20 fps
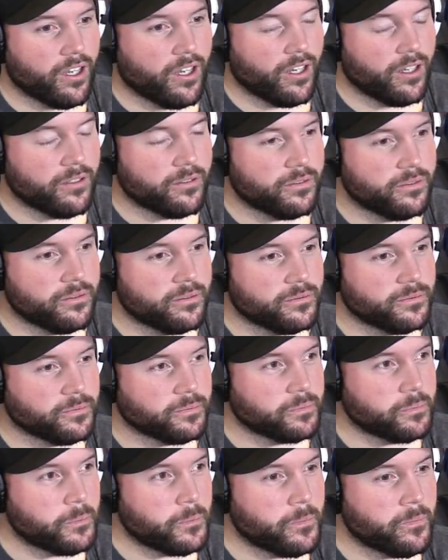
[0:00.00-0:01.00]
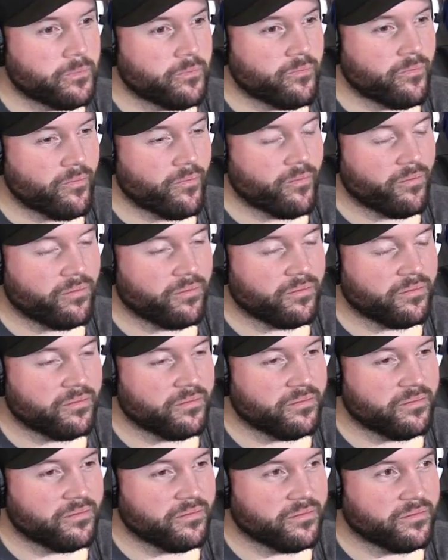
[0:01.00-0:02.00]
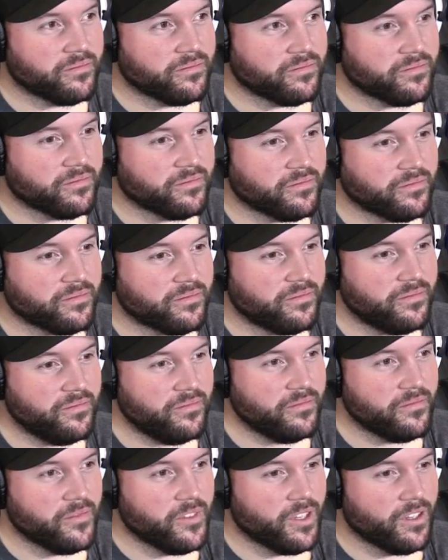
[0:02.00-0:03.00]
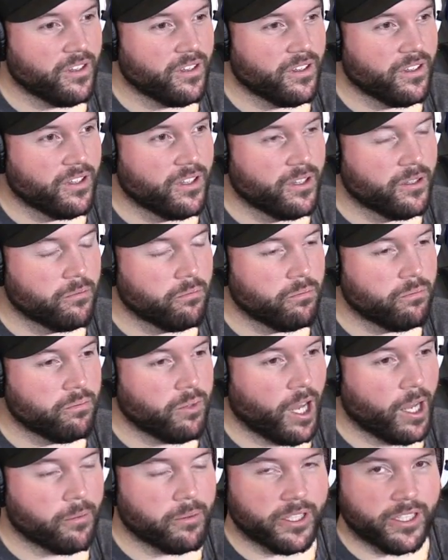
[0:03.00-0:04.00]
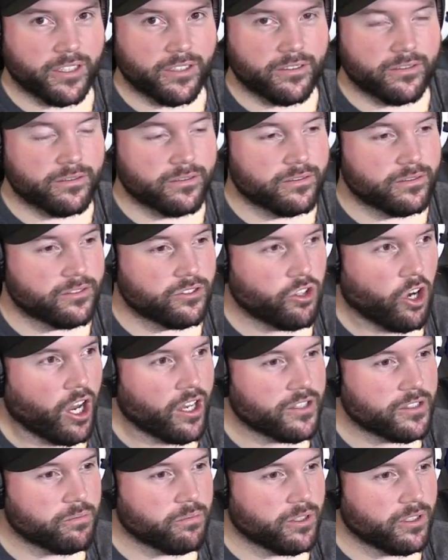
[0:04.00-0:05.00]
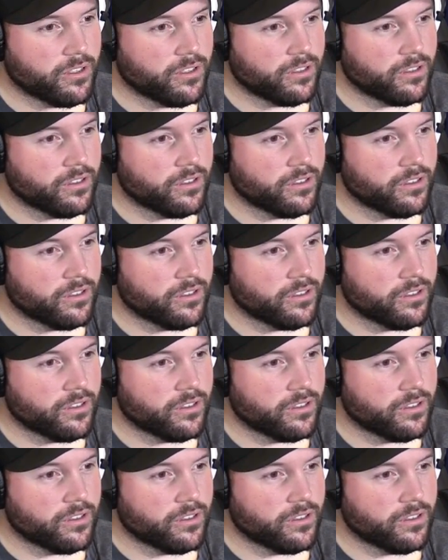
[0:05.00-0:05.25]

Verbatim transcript: to get us started here in the bottom of inning number three. Here's Bobby Crosby.